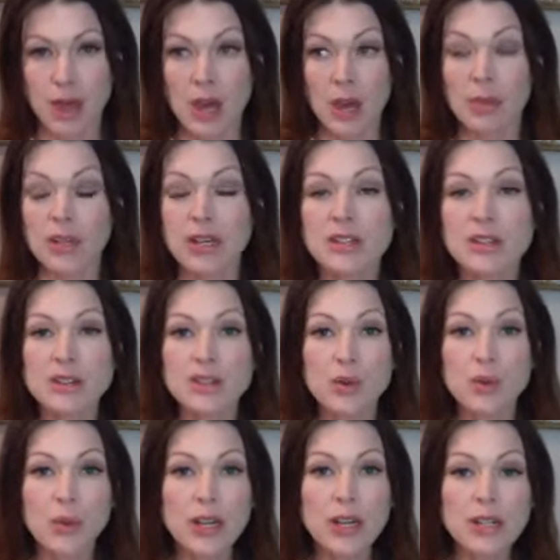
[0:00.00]
Because there's a
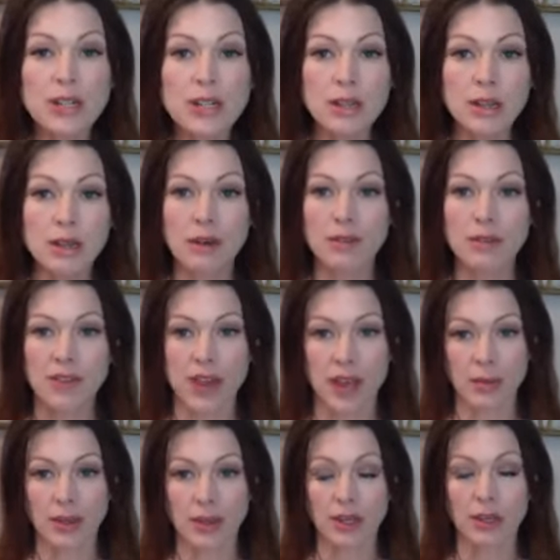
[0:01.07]
reason that your
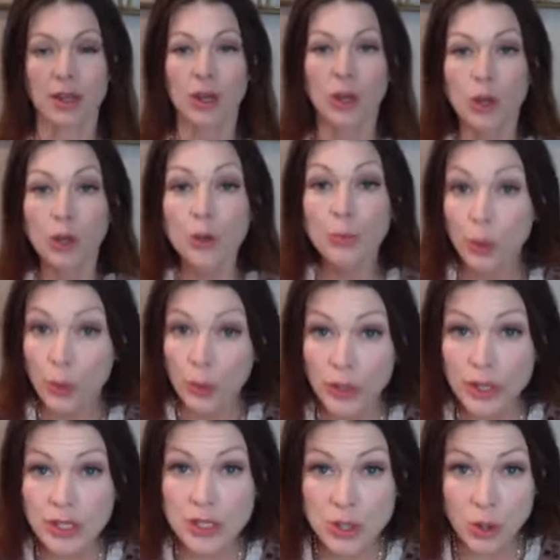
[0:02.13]
family, whom you are
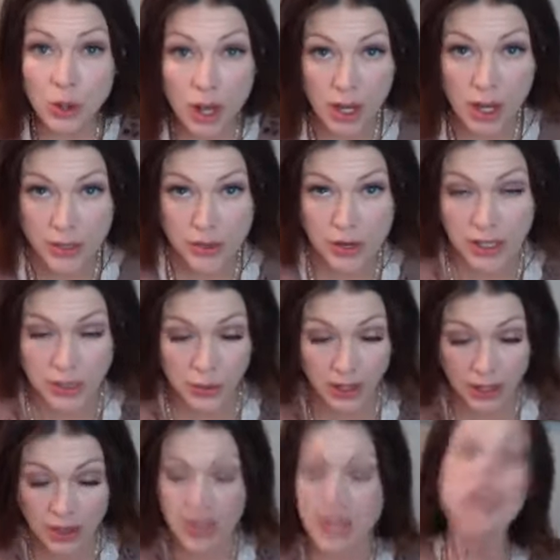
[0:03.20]
in soul contract with,